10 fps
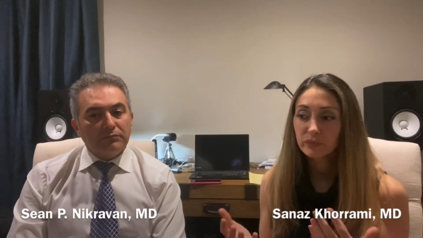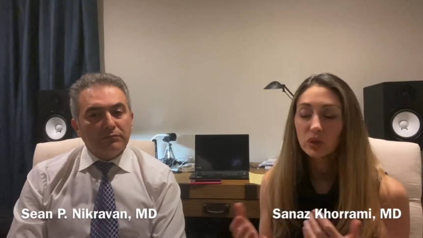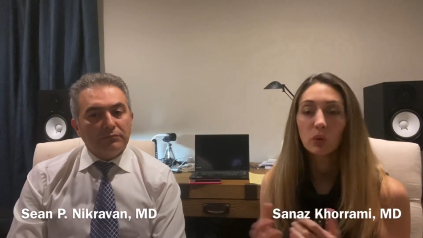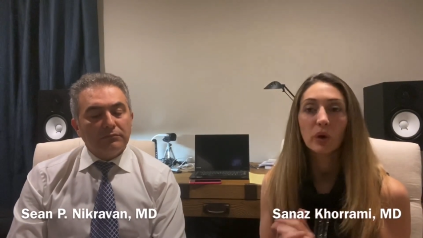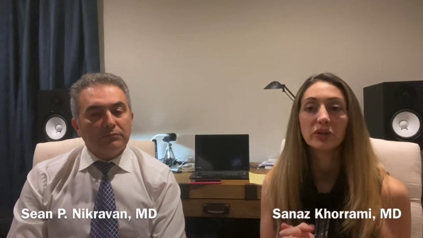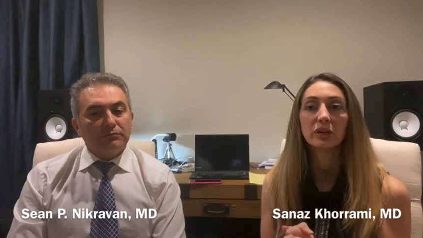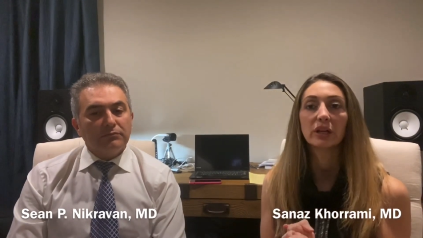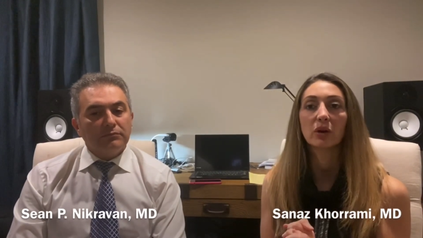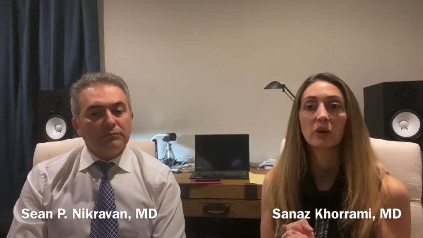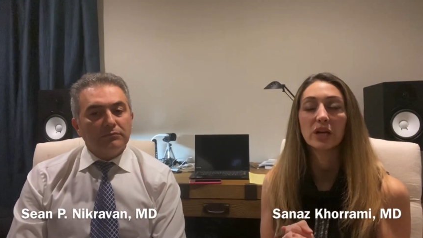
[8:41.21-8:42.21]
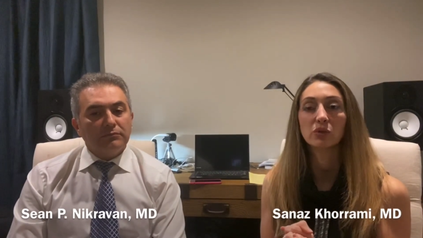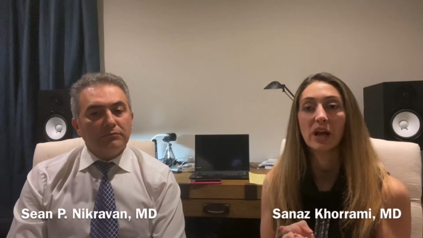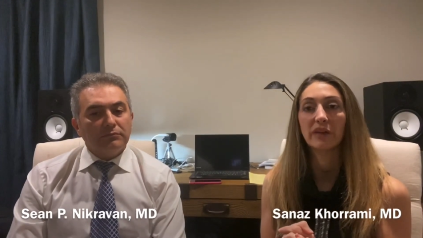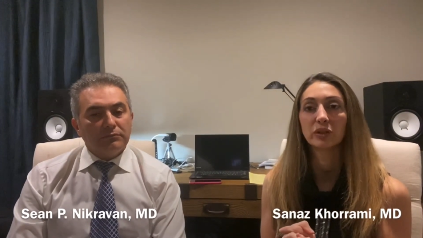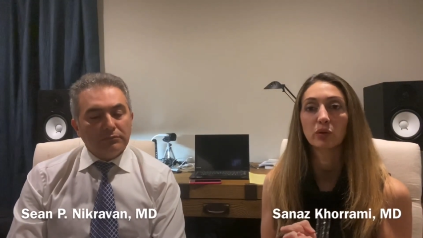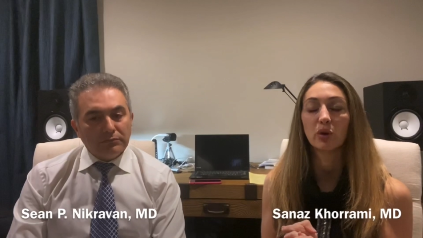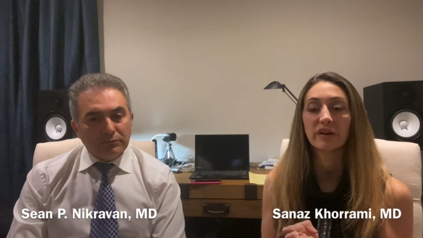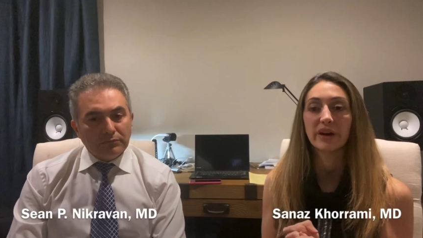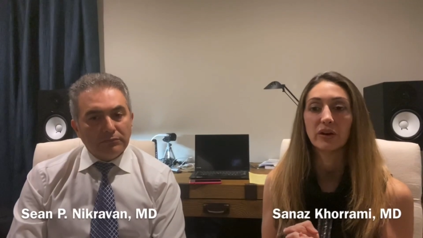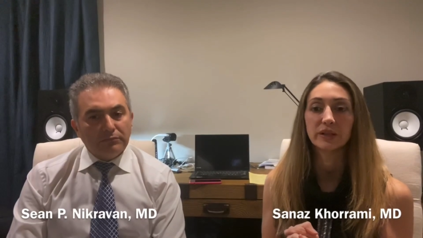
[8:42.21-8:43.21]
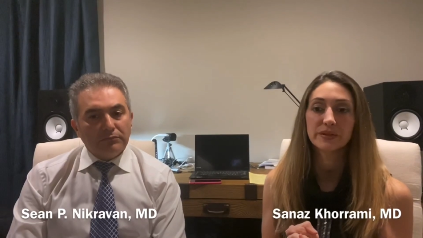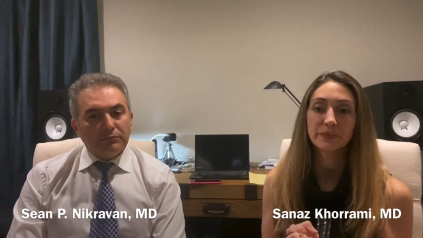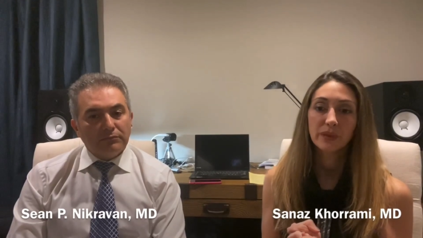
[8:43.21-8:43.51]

Speaker 1: you're wondering, okay, do I have the coronavirus?